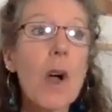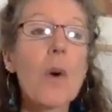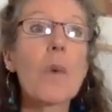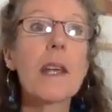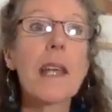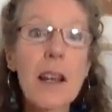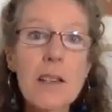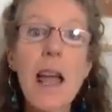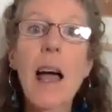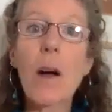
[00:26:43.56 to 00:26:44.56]
we get
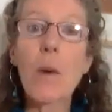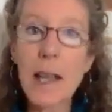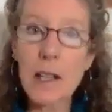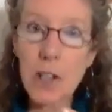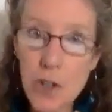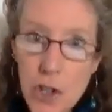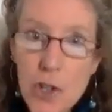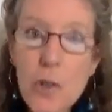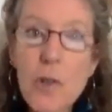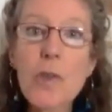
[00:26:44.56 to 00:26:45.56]
to
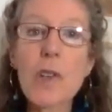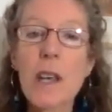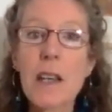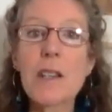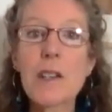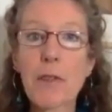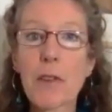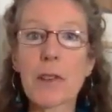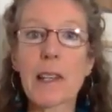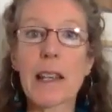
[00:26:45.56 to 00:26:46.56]
choose
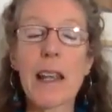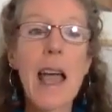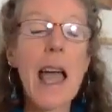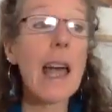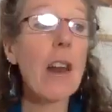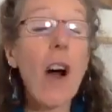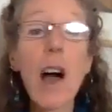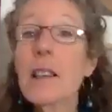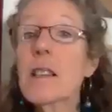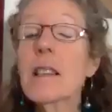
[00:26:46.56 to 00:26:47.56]
differently. And
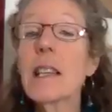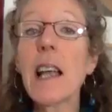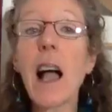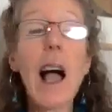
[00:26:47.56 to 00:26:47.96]
honestly,